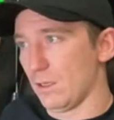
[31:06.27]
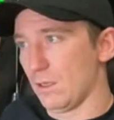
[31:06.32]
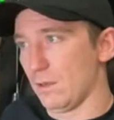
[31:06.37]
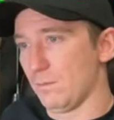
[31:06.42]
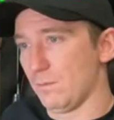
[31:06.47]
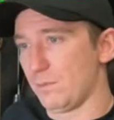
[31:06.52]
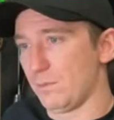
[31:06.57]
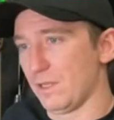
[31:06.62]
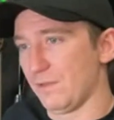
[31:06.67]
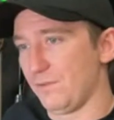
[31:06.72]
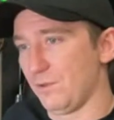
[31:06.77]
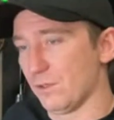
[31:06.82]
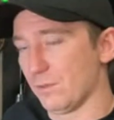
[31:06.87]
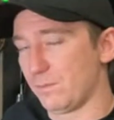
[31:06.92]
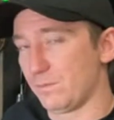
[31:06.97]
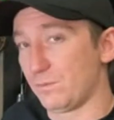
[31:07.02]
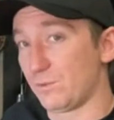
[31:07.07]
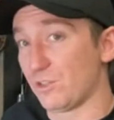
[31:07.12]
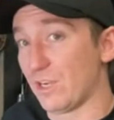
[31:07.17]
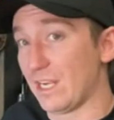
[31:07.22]
But if you're
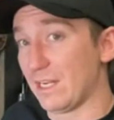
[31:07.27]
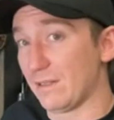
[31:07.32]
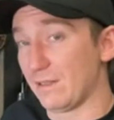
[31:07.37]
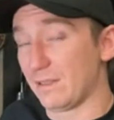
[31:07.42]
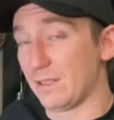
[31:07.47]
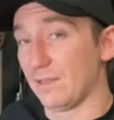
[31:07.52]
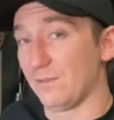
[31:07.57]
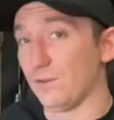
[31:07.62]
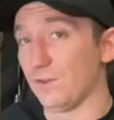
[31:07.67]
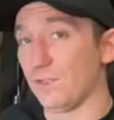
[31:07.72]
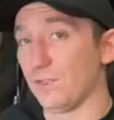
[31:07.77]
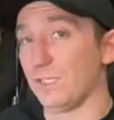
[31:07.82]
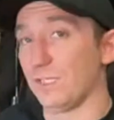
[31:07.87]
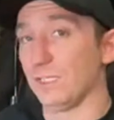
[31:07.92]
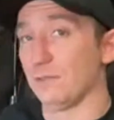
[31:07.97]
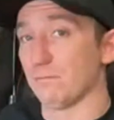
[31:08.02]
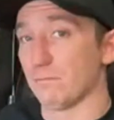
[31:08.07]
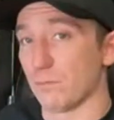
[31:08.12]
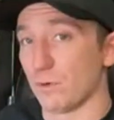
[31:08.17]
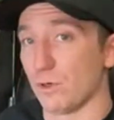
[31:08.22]
trying, if you're thinking
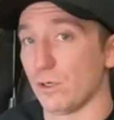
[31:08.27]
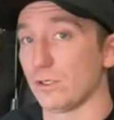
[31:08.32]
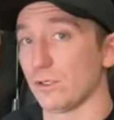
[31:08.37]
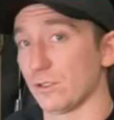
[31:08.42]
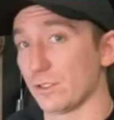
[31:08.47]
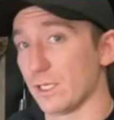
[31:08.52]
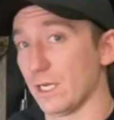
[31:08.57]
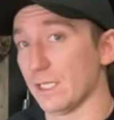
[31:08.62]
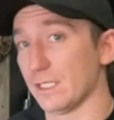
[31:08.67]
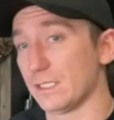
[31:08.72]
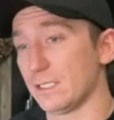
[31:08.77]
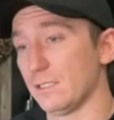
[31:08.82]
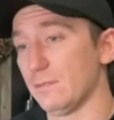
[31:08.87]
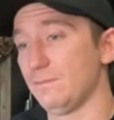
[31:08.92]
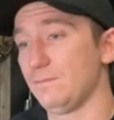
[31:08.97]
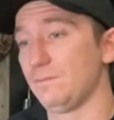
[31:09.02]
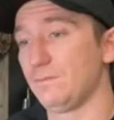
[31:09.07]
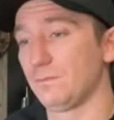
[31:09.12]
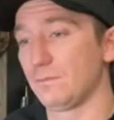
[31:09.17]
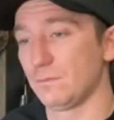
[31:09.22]
Merc or
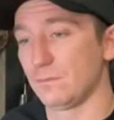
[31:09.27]
custom,